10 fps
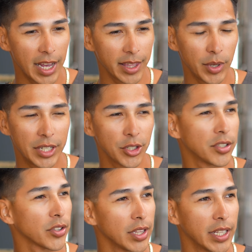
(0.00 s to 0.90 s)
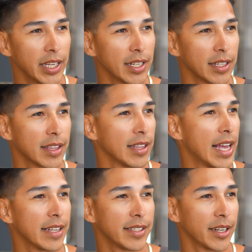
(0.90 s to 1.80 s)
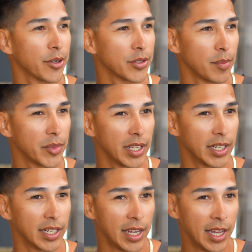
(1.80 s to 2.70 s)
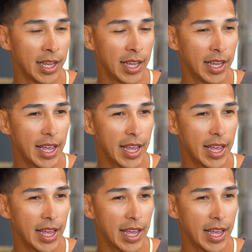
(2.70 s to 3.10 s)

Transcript: I think we just took the lead in like the last inning or something. Mm-hmm.